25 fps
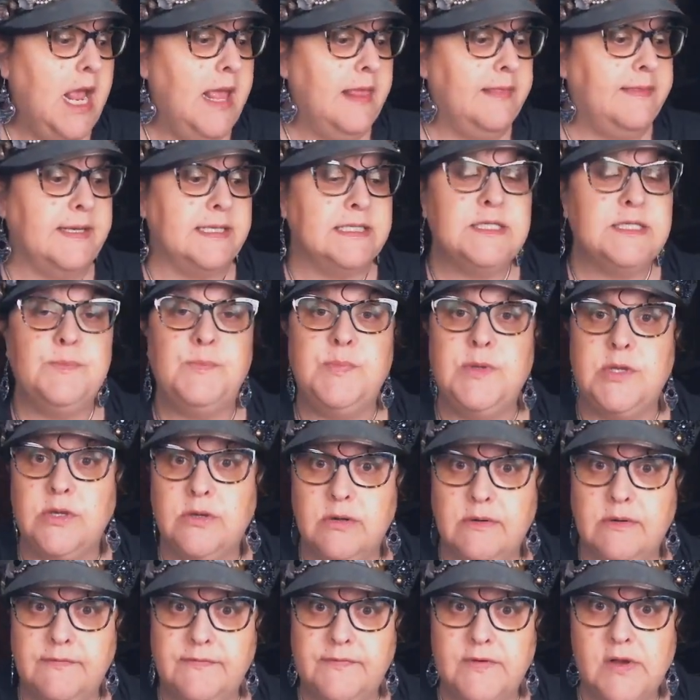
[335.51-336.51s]
that's
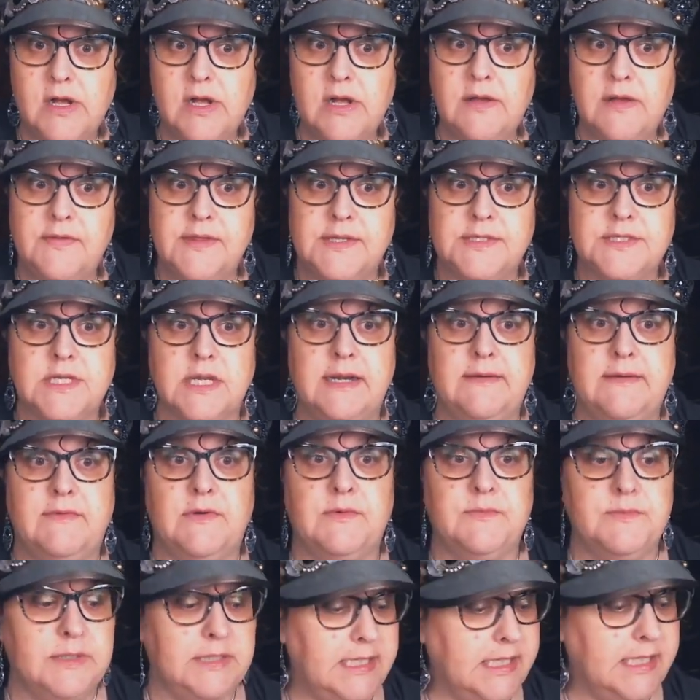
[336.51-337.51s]
beautiful, that's going to have a
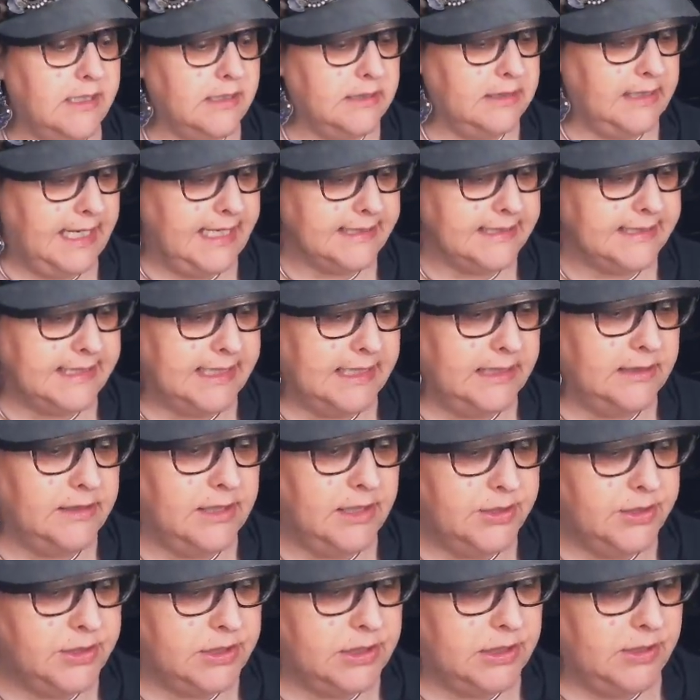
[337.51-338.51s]
really classy
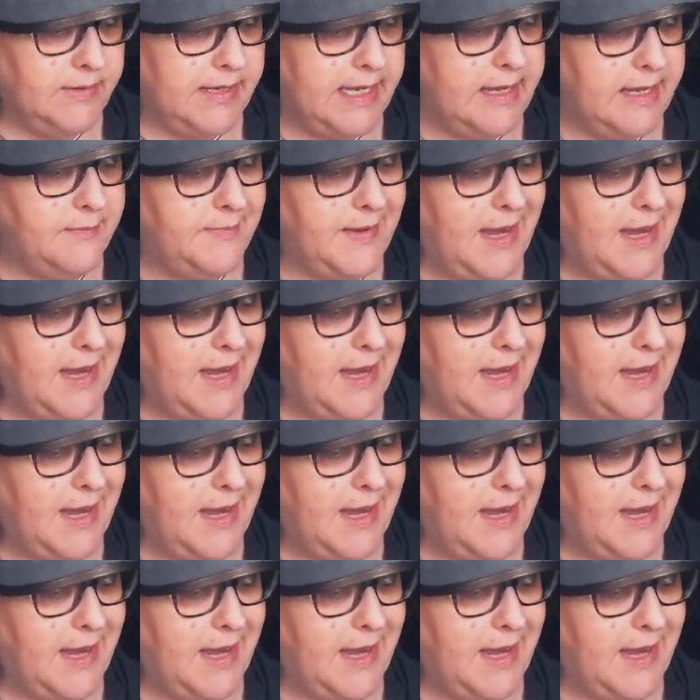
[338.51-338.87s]
look to it,